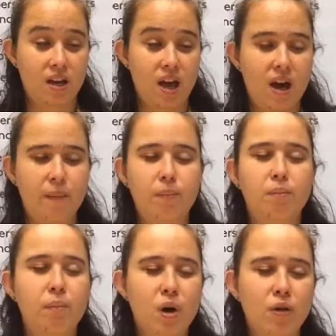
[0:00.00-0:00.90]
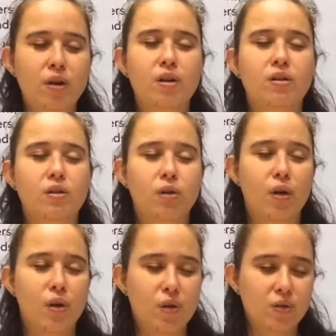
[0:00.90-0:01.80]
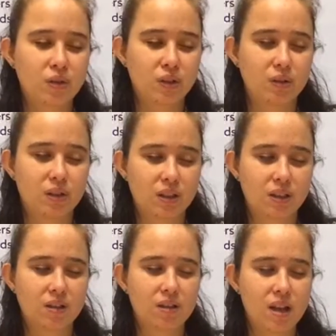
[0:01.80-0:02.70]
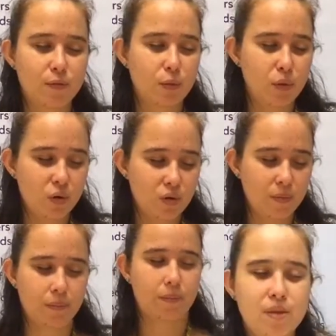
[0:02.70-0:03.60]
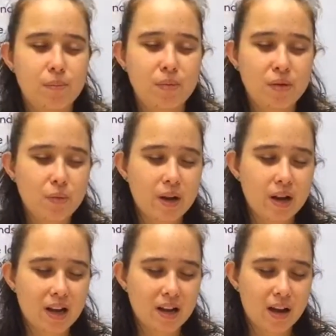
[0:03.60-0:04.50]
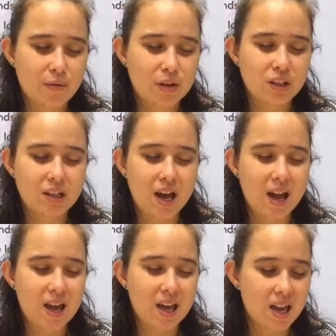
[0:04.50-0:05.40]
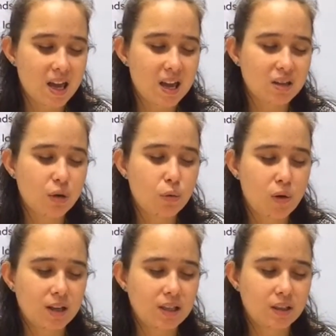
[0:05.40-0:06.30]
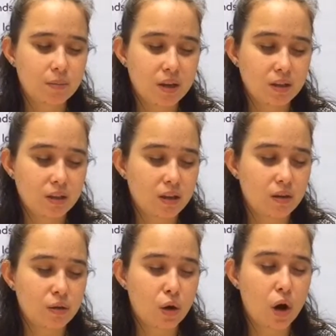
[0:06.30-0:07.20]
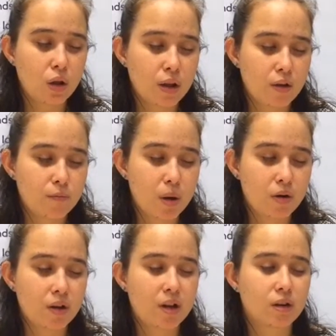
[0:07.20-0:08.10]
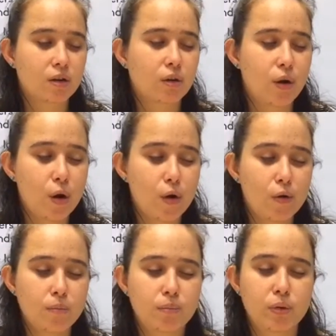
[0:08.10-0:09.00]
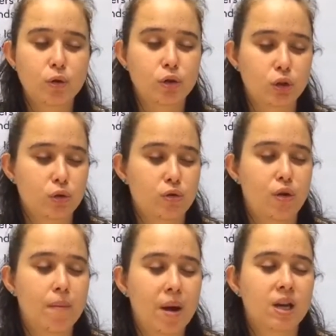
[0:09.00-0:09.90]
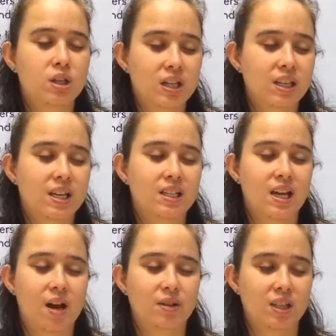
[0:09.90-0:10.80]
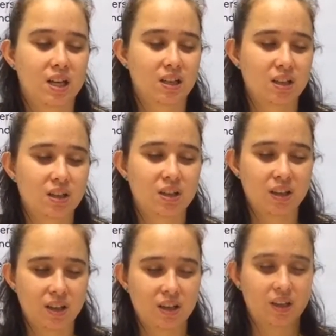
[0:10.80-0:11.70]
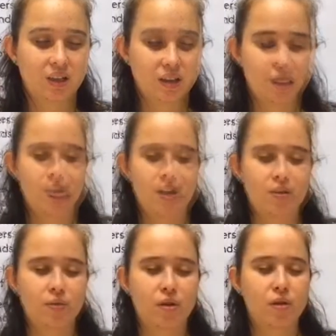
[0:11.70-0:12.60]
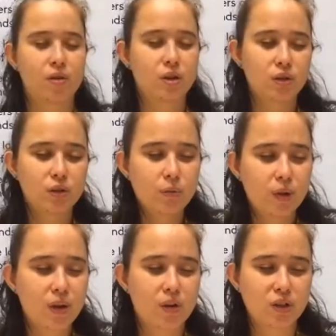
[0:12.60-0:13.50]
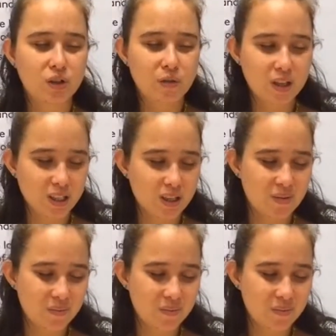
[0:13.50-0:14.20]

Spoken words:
Morrigan Crowe's Nevermore. The book we're covering today is Wondersmith, The Calling of Morrigan Crowe, Book 2 by Jessica Townsend. So without further ado, we'll go to it.